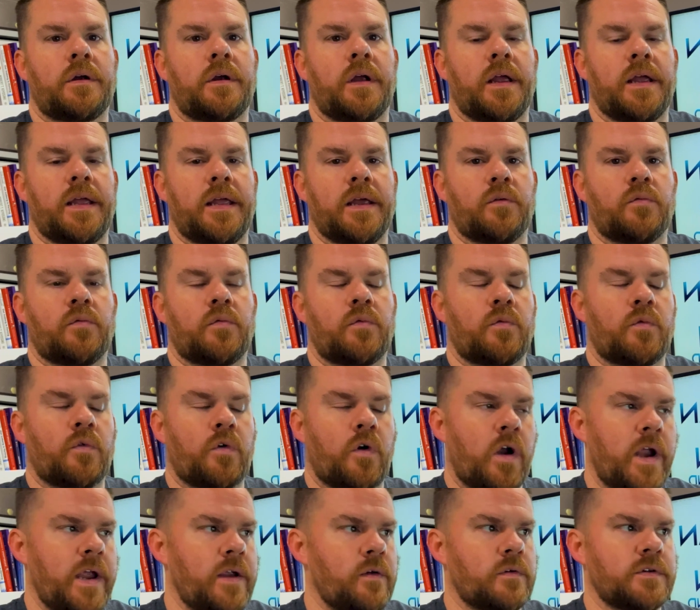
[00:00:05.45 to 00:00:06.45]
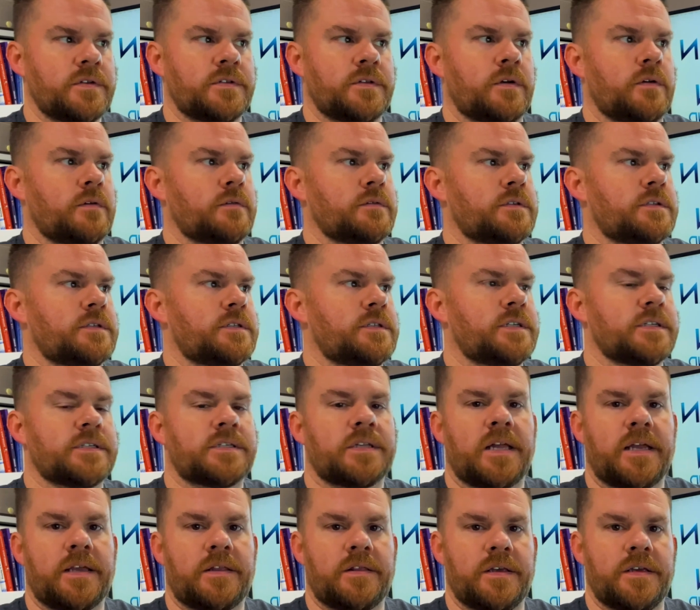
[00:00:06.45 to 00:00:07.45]
and get great results just
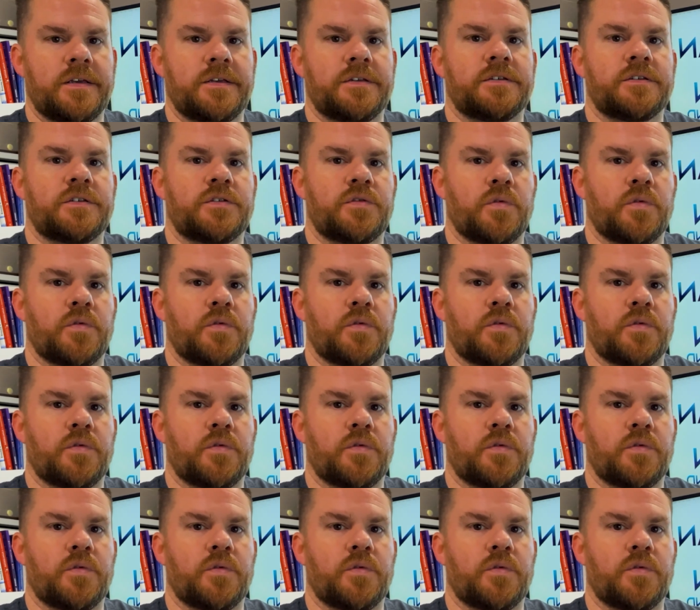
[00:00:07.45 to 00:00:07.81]
like these in